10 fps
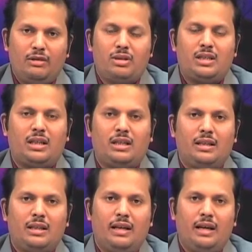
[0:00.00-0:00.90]

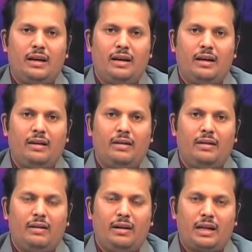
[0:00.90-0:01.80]
linguistic
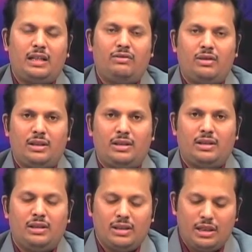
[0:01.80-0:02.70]

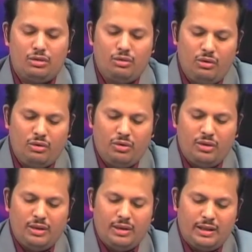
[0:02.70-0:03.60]
activities. There is
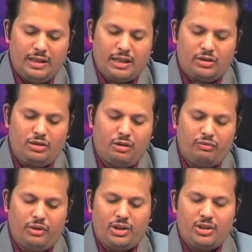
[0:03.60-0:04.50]
no direction
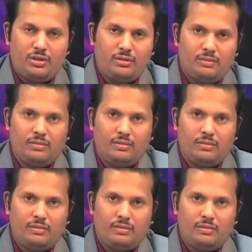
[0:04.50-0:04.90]
of fit.